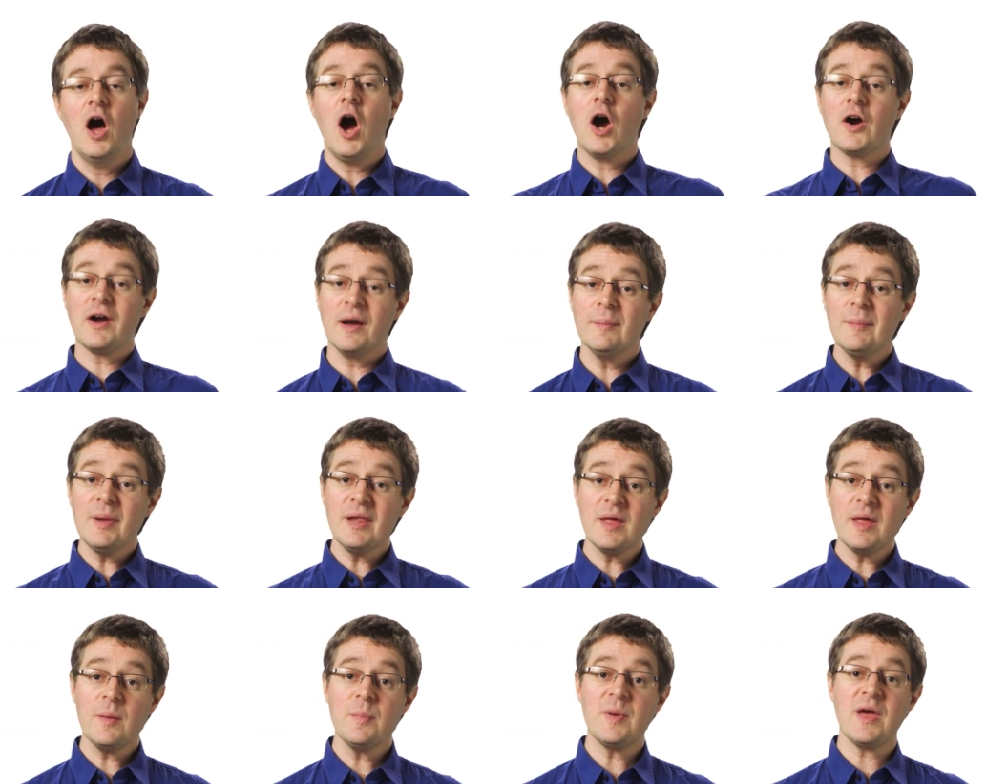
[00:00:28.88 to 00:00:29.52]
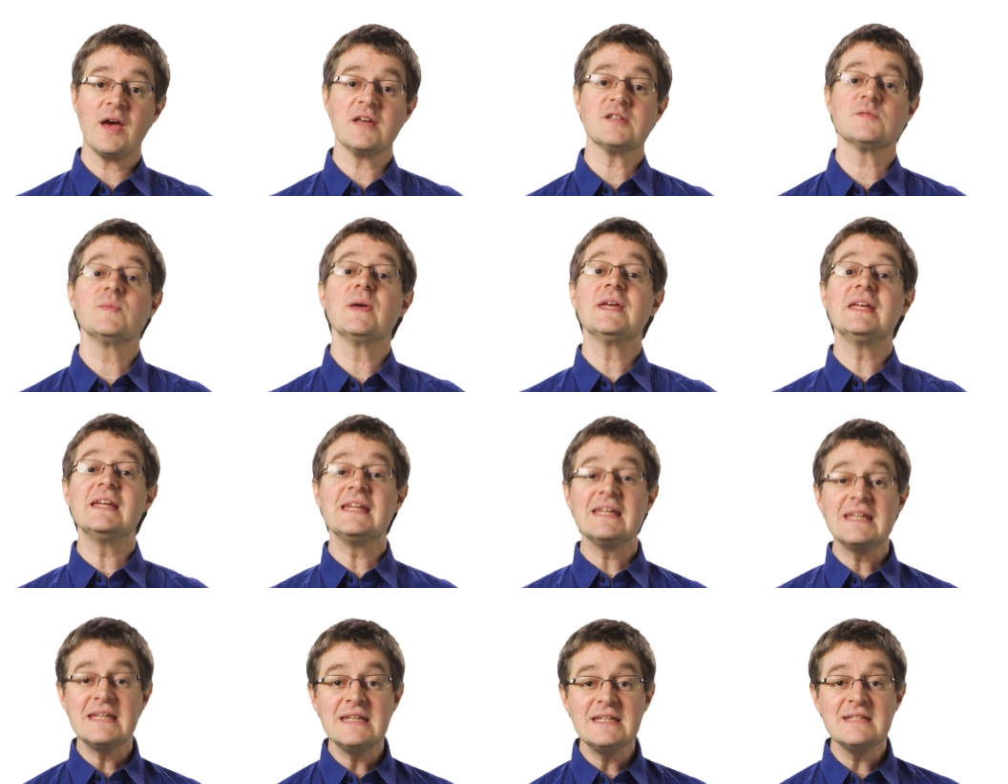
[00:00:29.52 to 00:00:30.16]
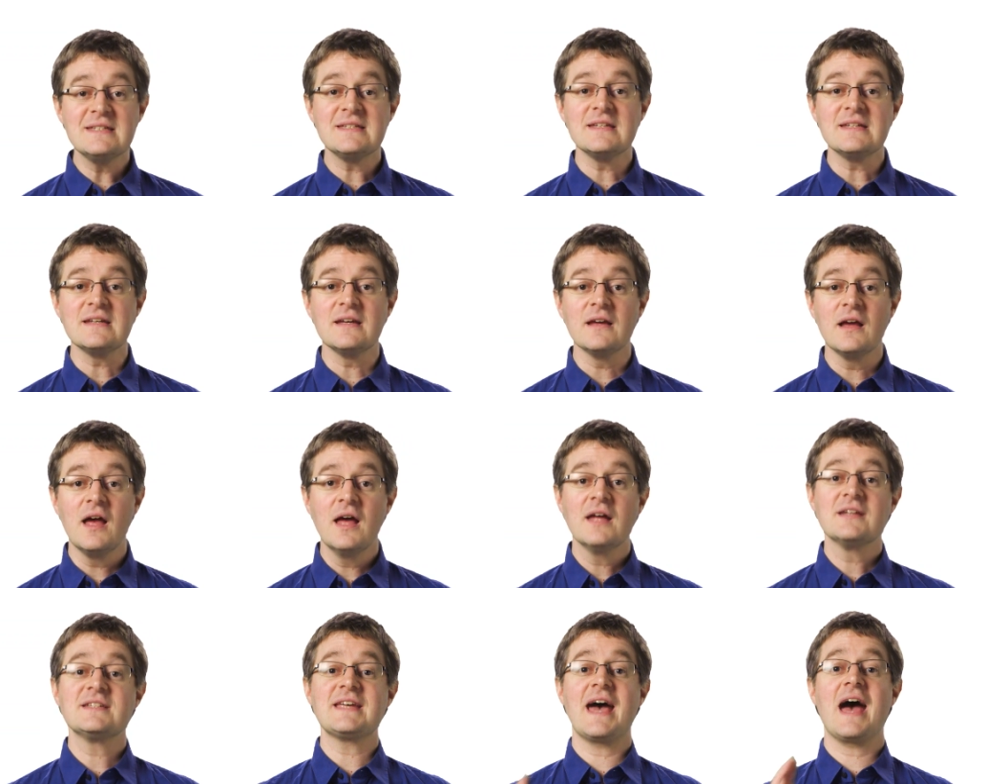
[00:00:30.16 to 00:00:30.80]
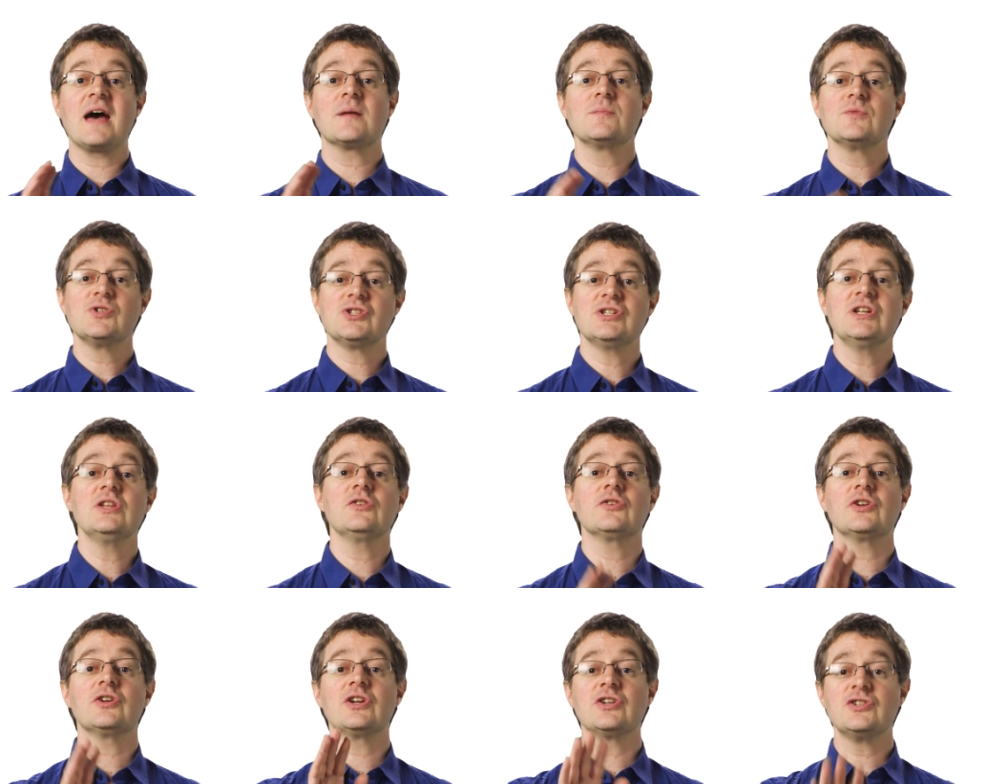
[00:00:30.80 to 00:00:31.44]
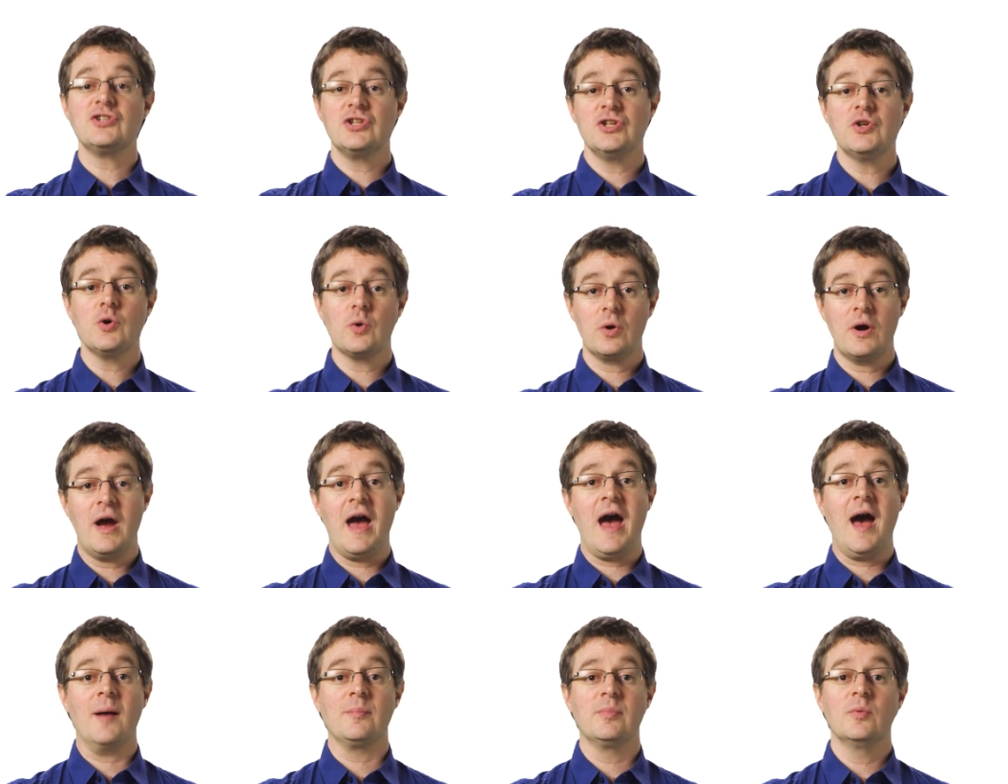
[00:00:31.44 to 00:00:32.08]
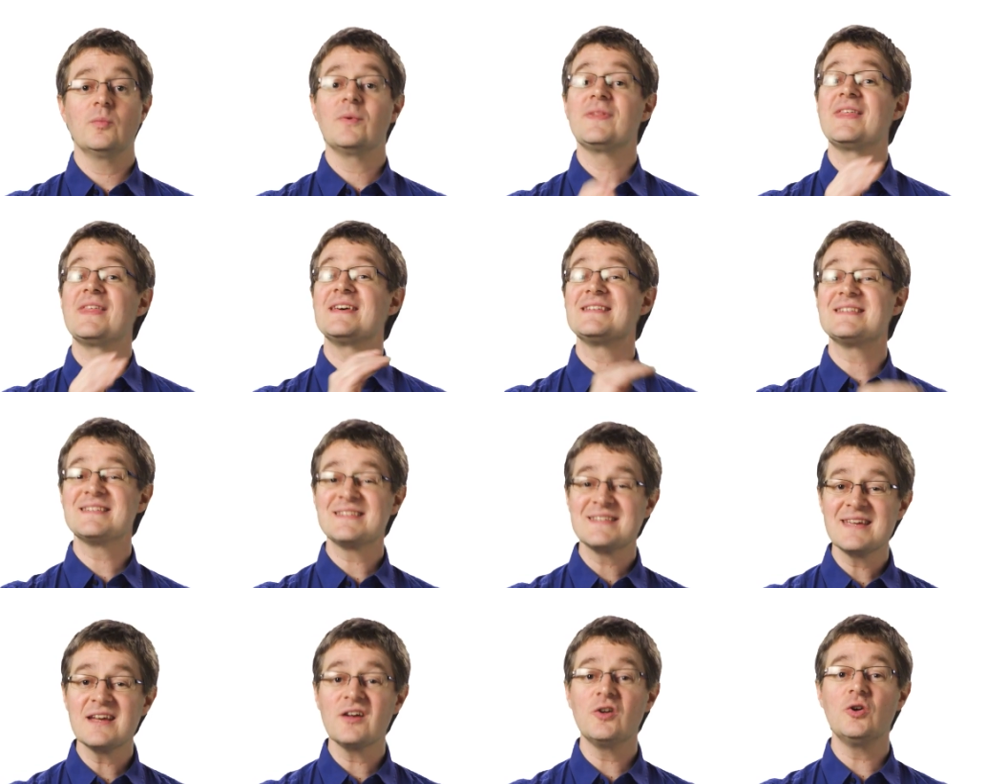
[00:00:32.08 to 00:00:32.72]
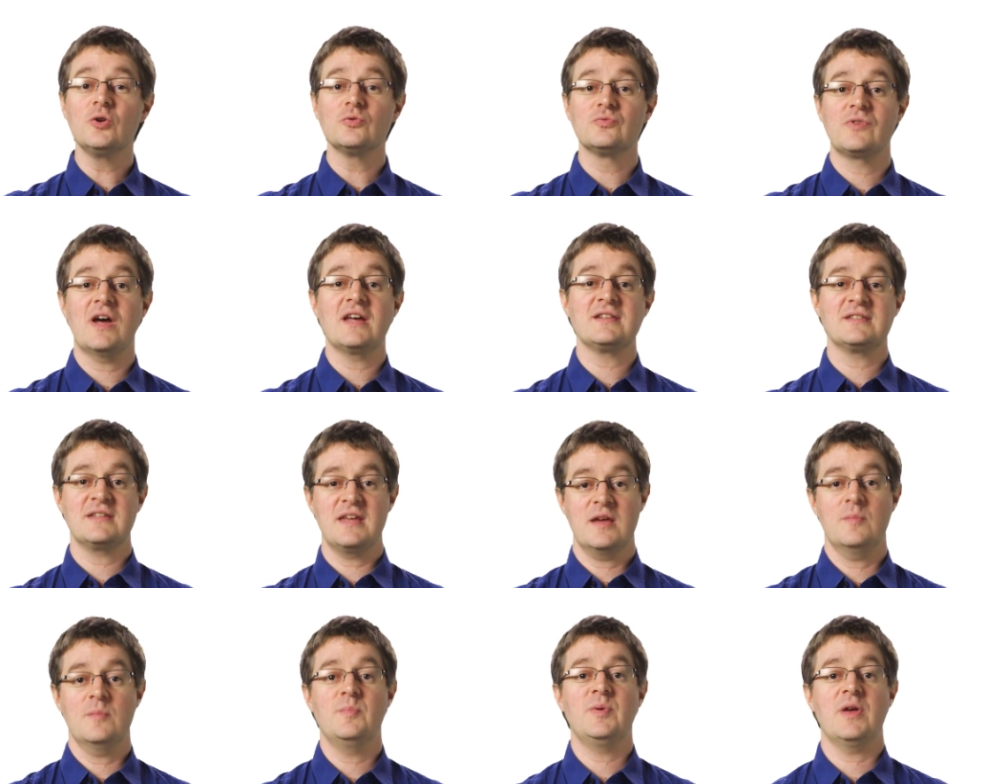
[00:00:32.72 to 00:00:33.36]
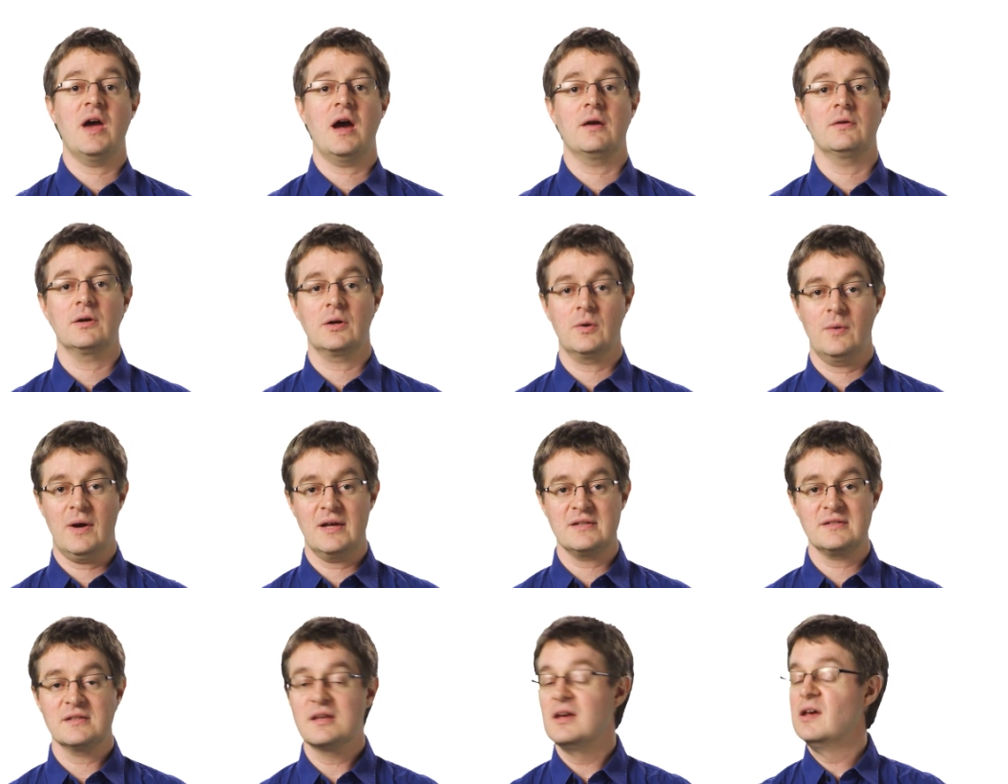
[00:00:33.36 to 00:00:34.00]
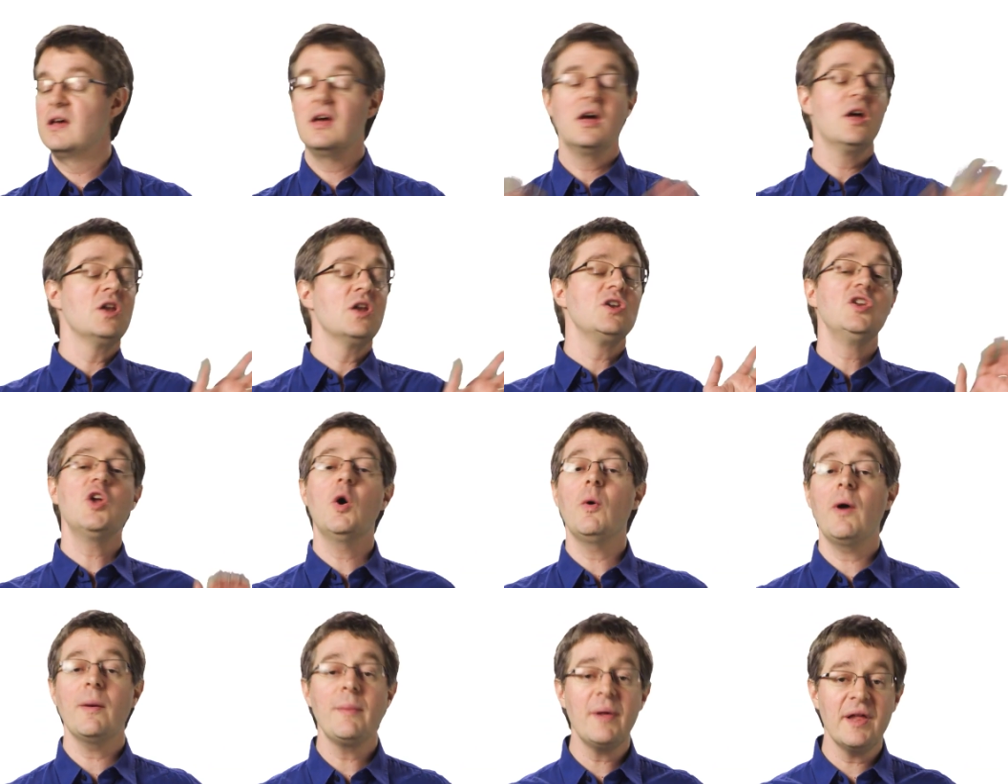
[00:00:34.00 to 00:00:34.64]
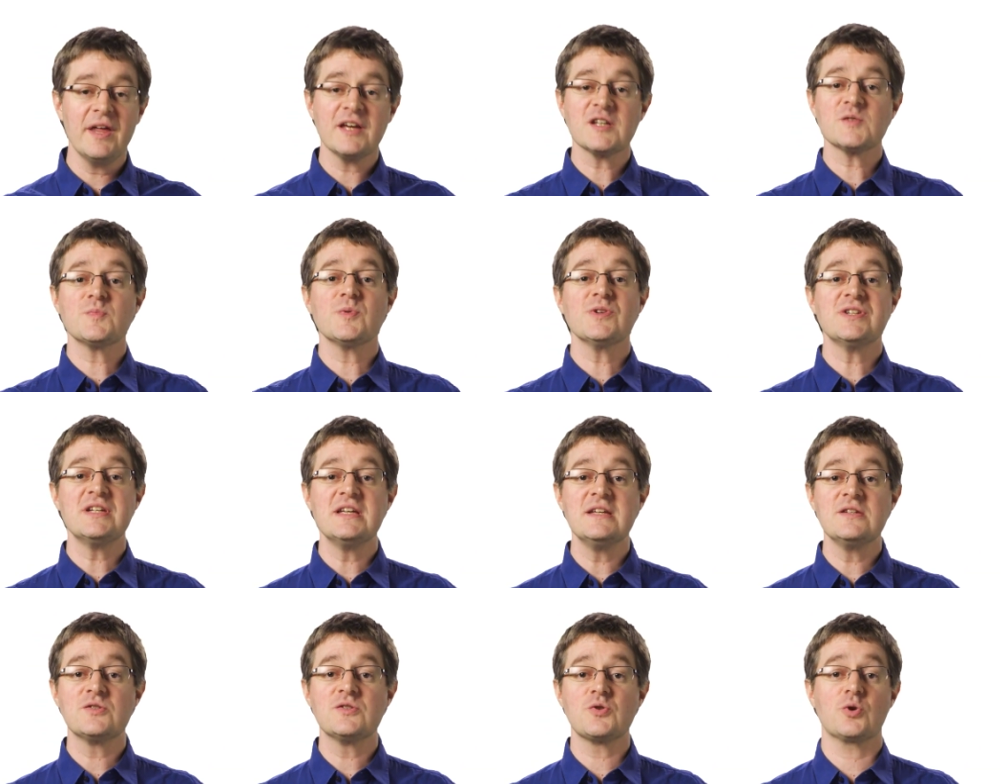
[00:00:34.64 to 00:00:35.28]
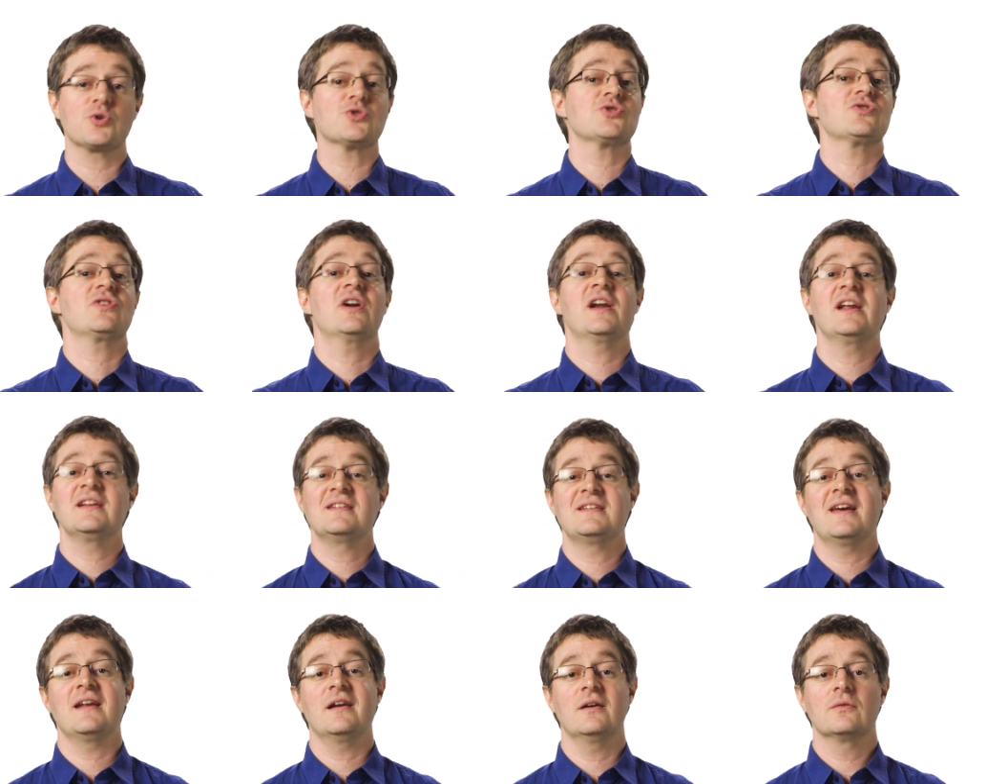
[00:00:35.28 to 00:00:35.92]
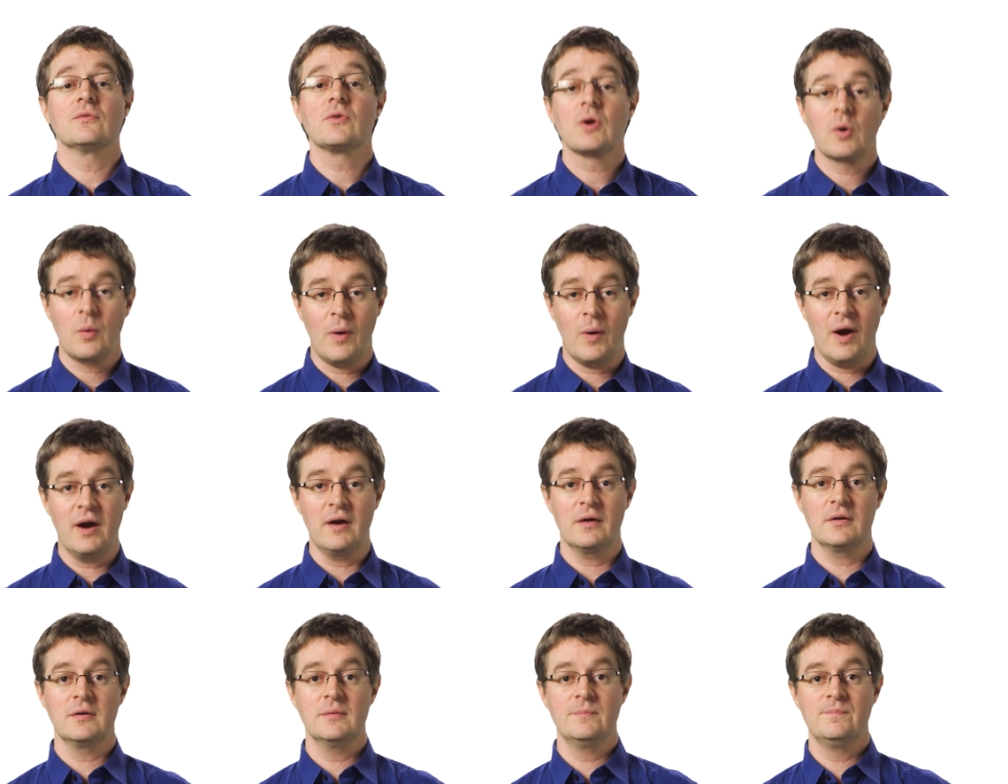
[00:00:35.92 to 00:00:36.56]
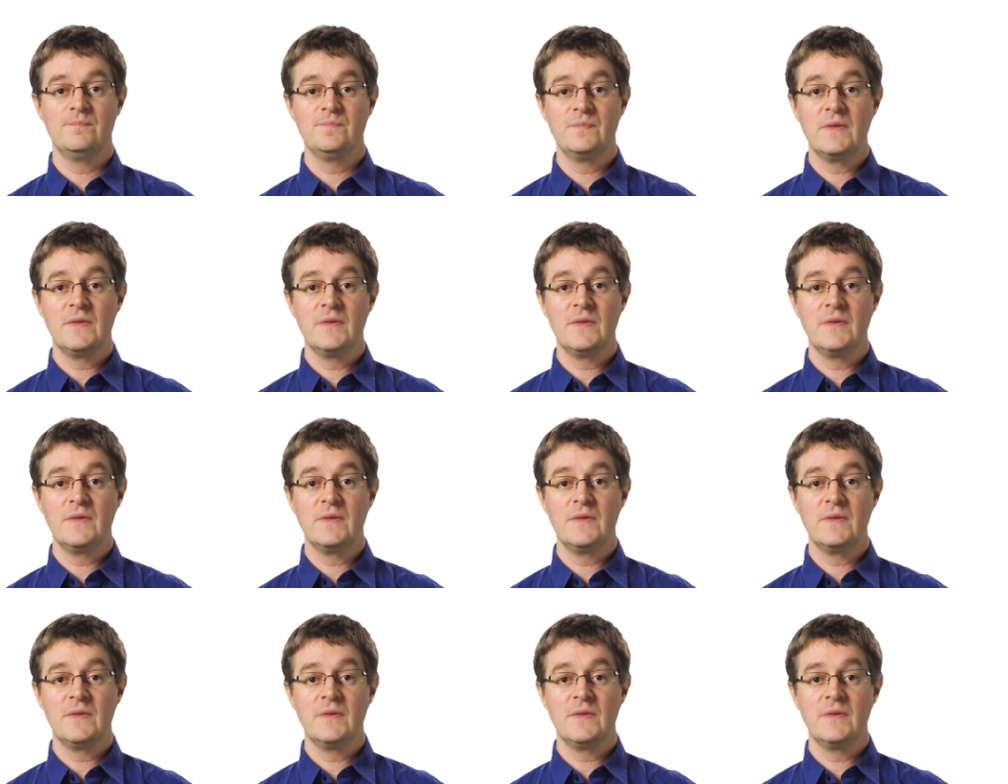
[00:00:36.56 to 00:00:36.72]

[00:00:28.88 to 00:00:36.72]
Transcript: Our M L A P Is make it easy to add machine learning to your app with a single REST A P I request. No M L expertise or training data required.